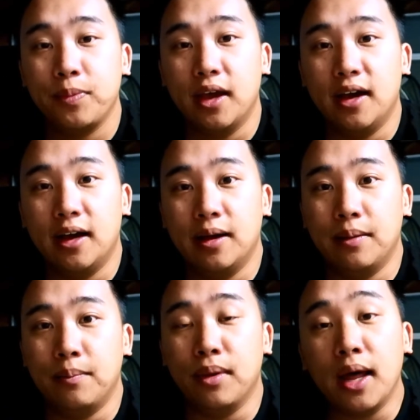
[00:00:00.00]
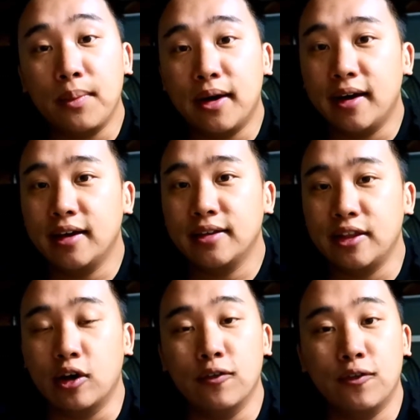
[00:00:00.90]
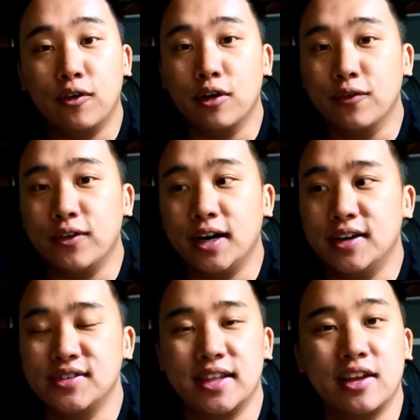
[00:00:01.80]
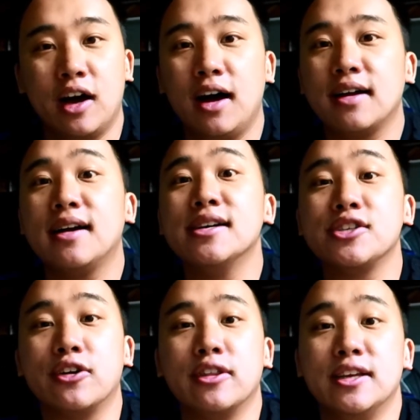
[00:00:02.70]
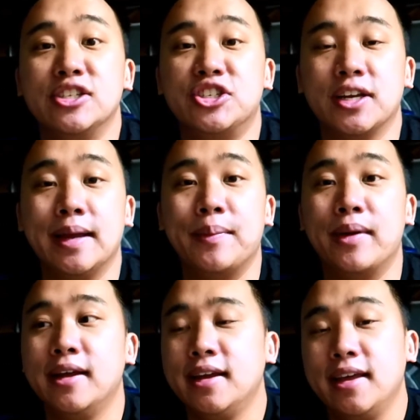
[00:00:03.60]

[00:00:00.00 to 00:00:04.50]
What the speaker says: blob eye. The 04, 05s, and the Hawkeyes are the gem.